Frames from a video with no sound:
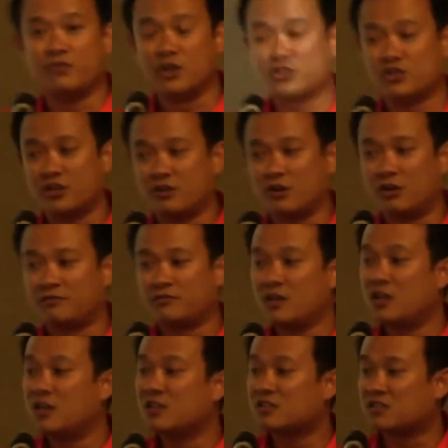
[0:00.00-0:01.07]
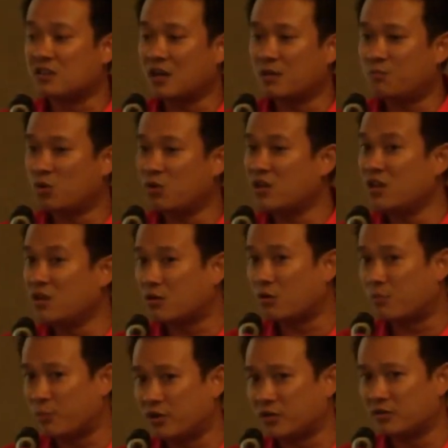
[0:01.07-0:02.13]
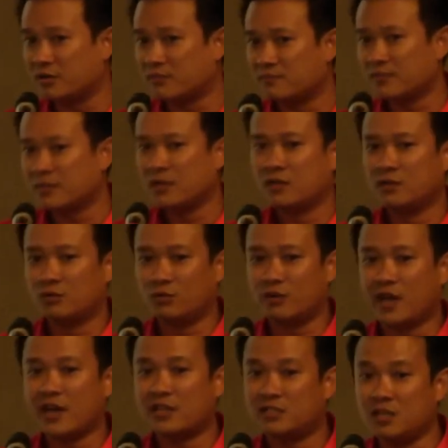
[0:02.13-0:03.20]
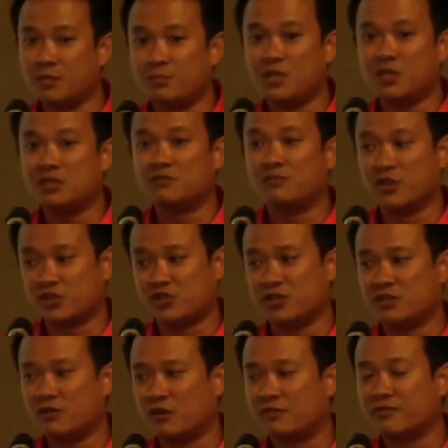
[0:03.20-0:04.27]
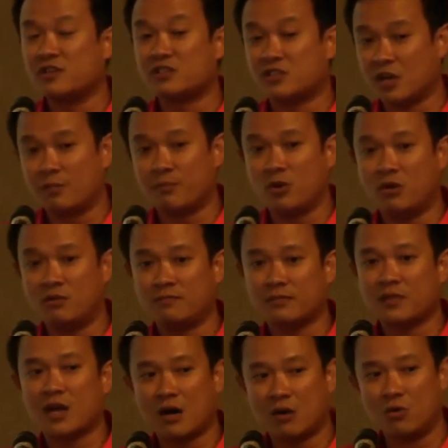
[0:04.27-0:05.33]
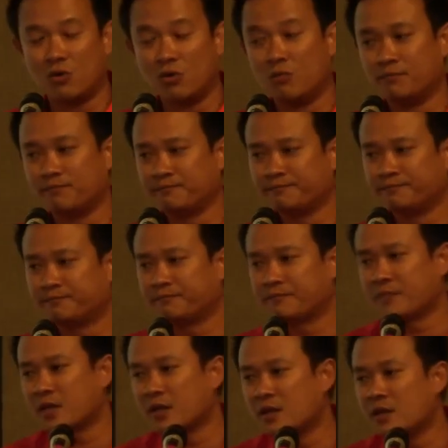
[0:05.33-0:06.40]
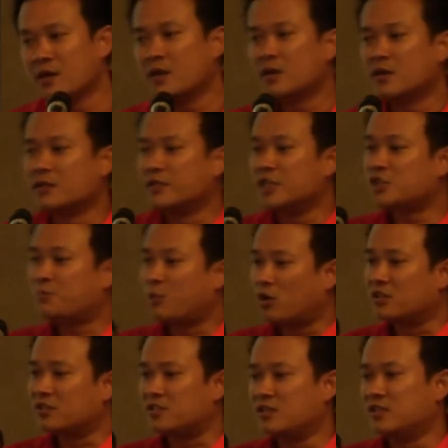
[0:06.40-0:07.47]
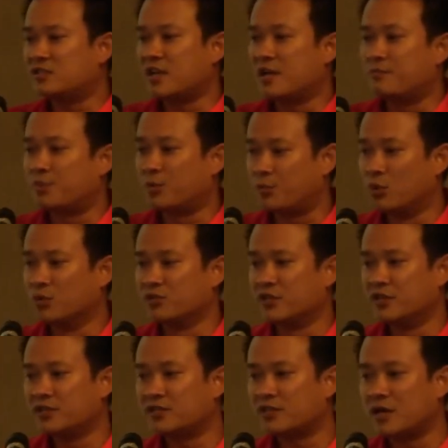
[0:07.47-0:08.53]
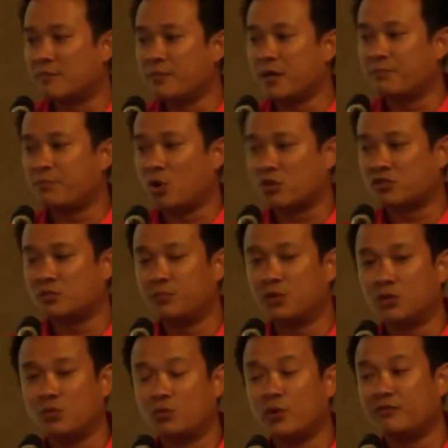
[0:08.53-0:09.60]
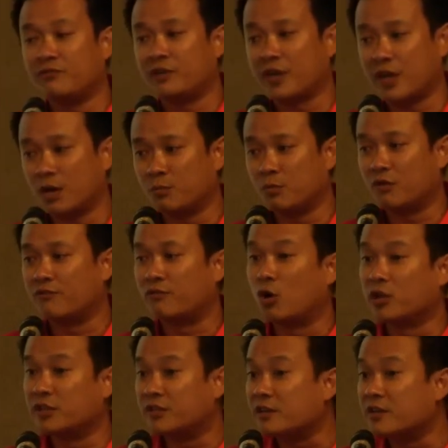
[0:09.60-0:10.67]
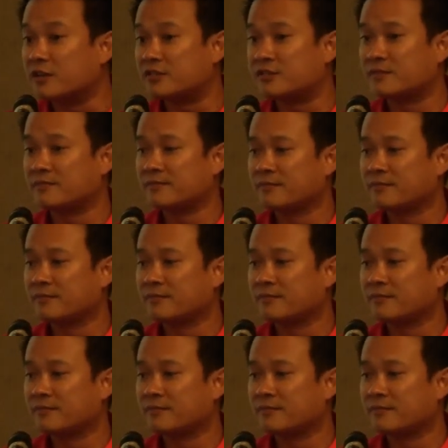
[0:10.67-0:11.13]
version of Singapore Incorporated to the SDP's version of Singapore, our home. These policies and proposals are made possible with the help of volunteers.